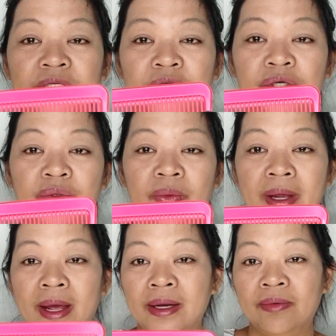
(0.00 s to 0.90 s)
two,
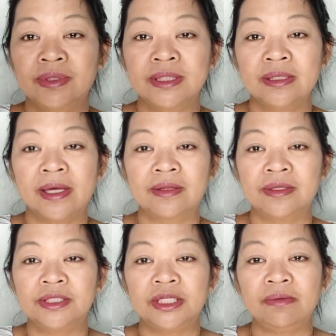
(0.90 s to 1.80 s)
and it wasn't like
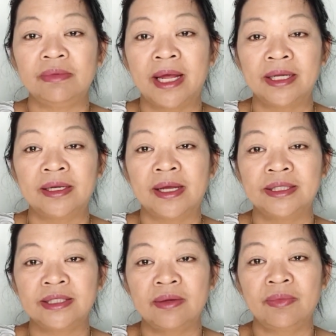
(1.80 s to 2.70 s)
the cheap
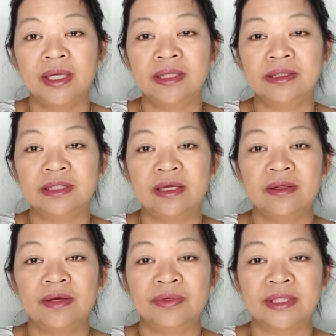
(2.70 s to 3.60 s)
99 cent ones.
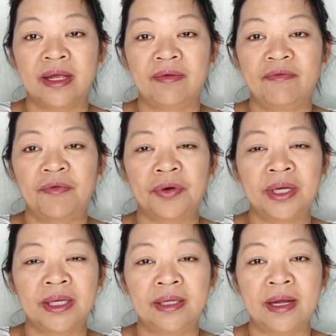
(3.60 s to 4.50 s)
It was like
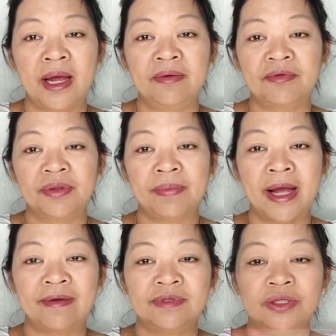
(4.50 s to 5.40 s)
$4.99 for the
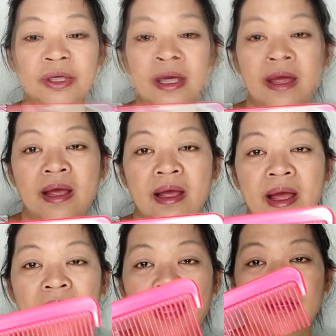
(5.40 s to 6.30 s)
pack of two.
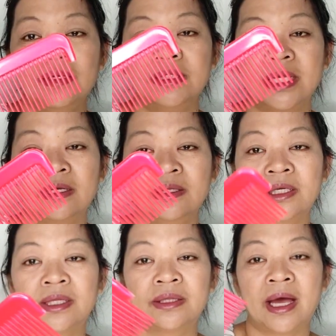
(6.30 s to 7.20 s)
And take a
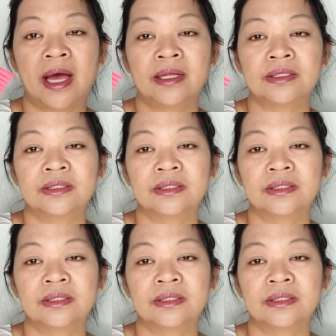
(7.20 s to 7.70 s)
look at that.